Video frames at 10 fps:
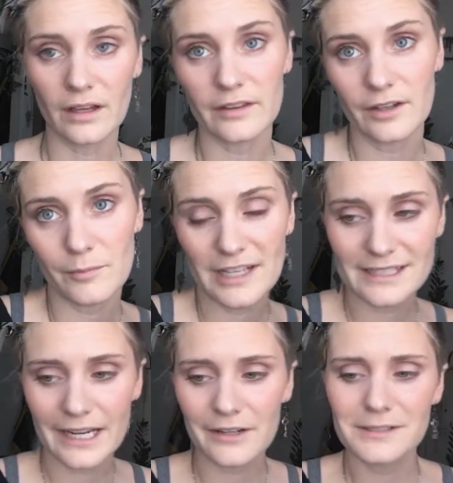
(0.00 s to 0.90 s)
other
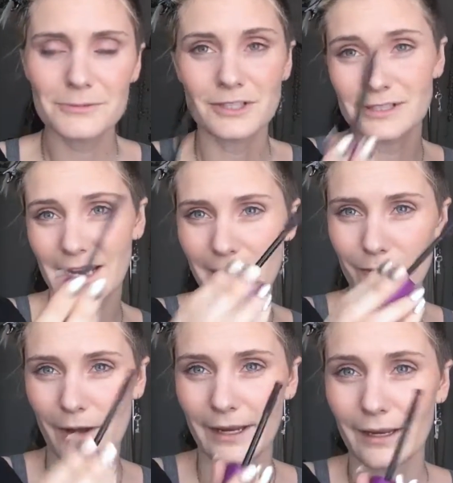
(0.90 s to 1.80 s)
mascaras, which is kind of
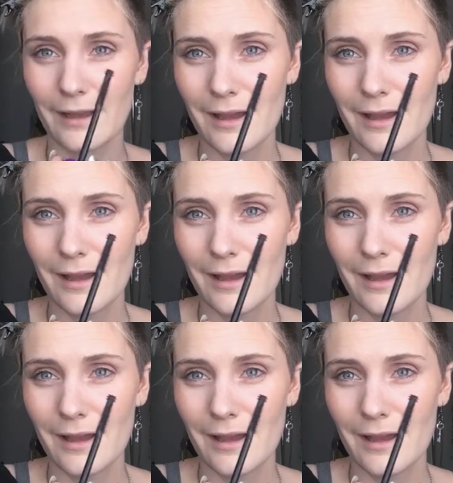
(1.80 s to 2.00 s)
why